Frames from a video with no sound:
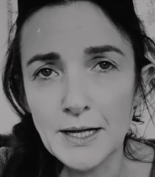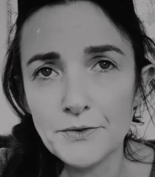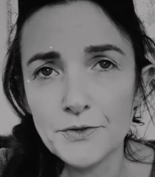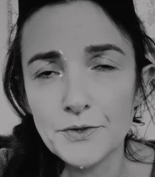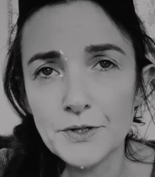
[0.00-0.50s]

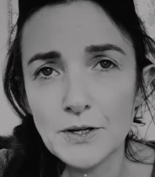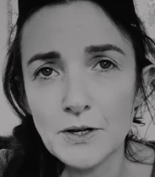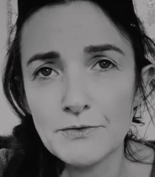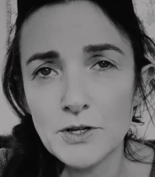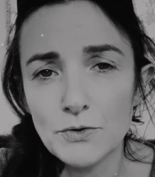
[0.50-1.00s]
and
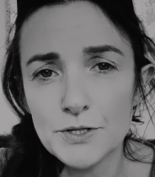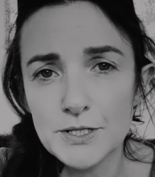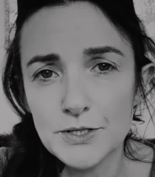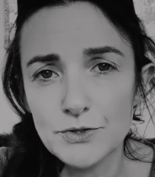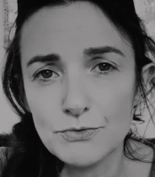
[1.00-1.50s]
I've
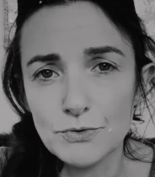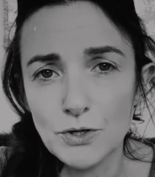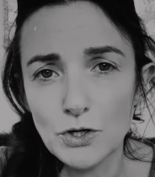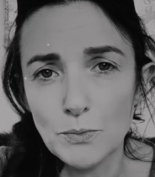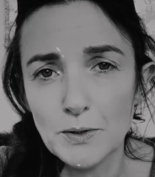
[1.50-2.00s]
noticed this
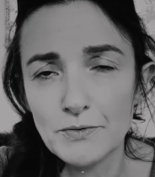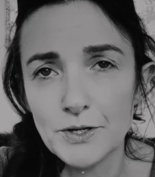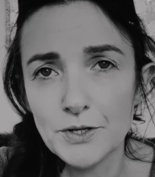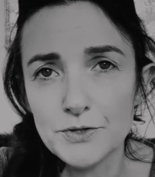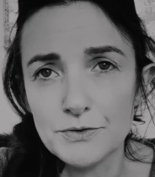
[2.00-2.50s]
through a couple of
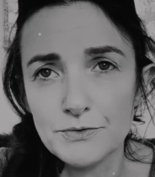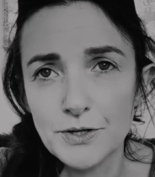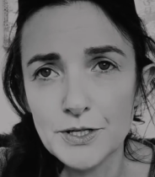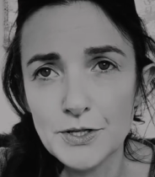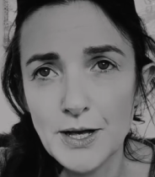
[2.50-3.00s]
years of
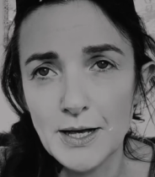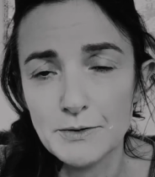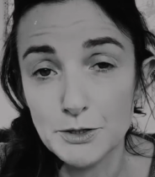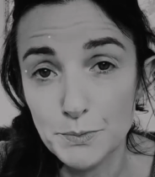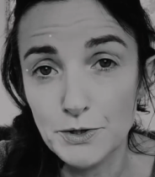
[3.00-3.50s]

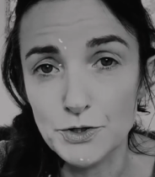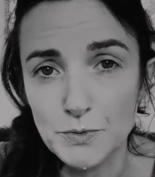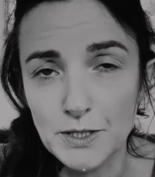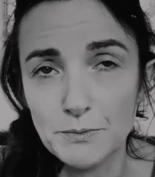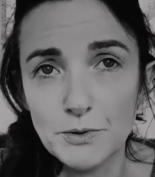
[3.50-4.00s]

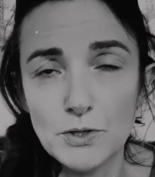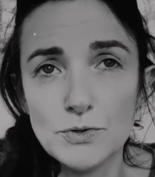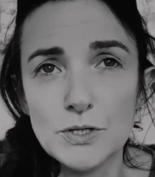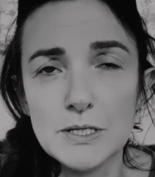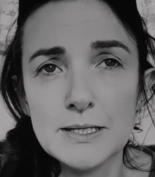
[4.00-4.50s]
spiritual
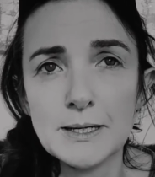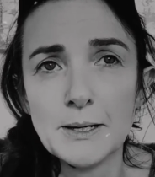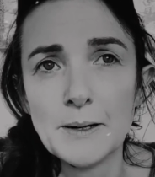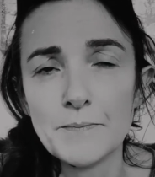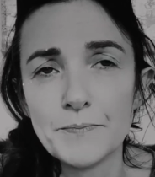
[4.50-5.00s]
hypnosis,